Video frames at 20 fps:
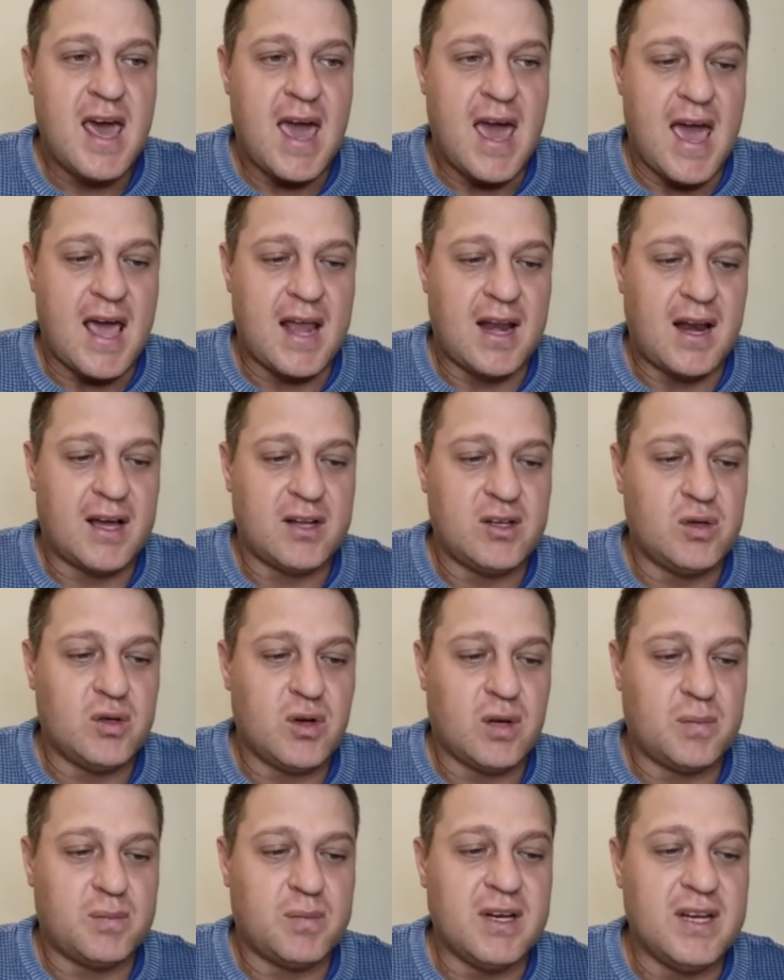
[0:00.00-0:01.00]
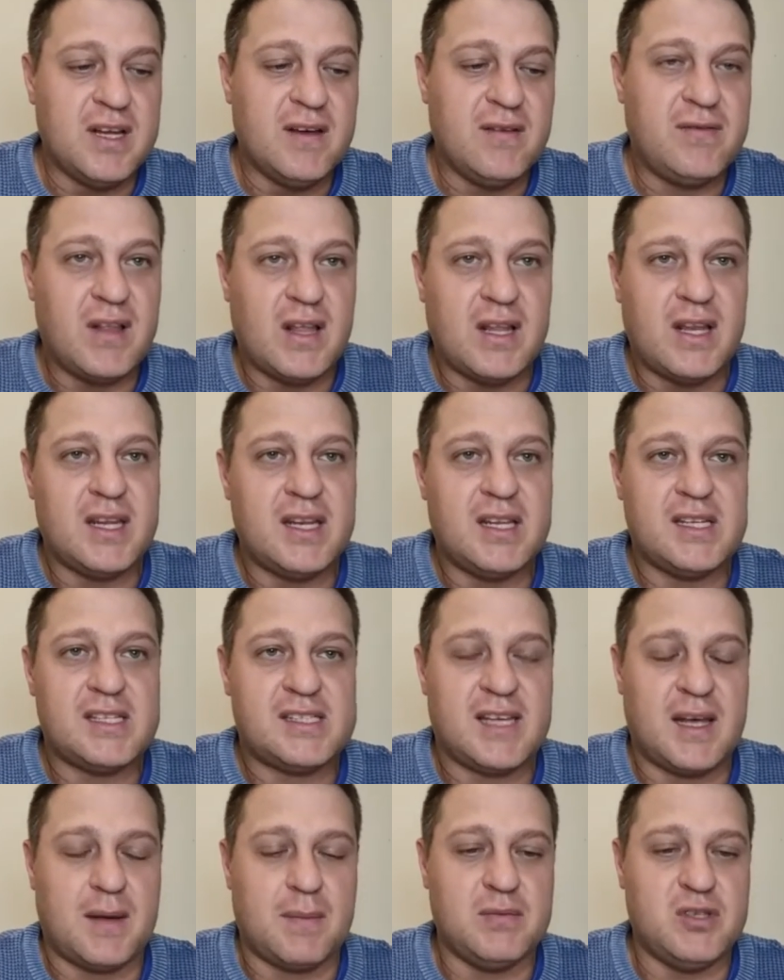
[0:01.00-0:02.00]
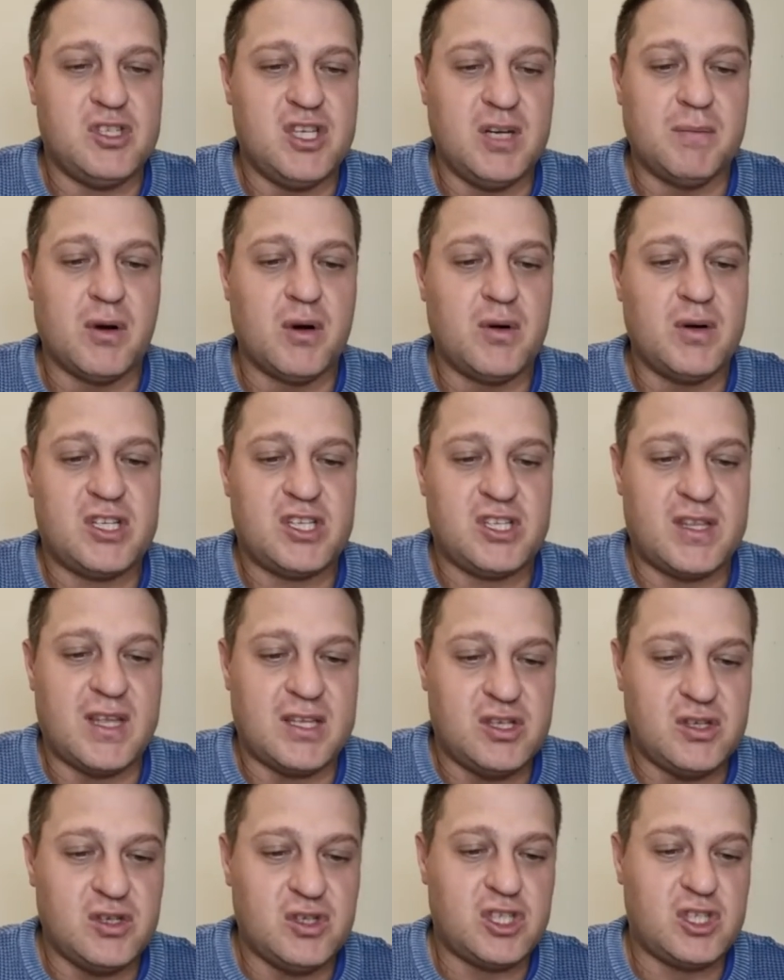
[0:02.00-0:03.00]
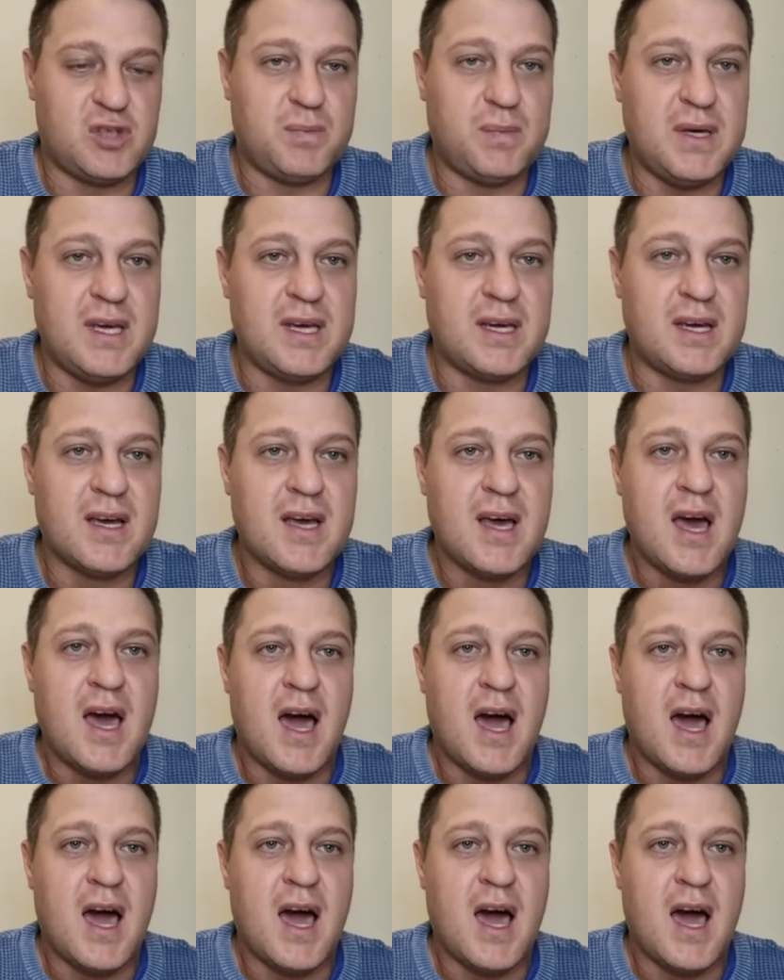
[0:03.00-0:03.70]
And I do not believe that it is some gibberish that you speak.